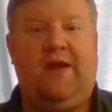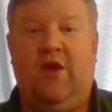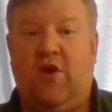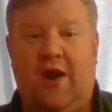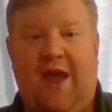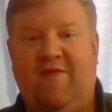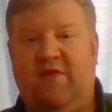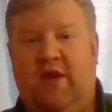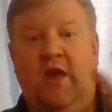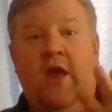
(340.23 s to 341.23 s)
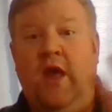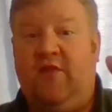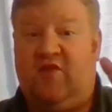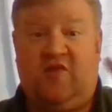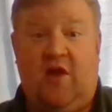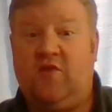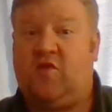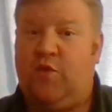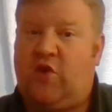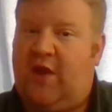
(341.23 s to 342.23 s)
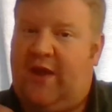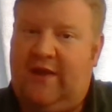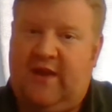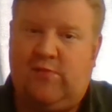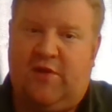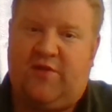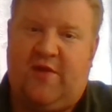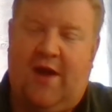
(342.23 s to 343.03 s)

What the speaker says: You're not having the sudden switch like it did with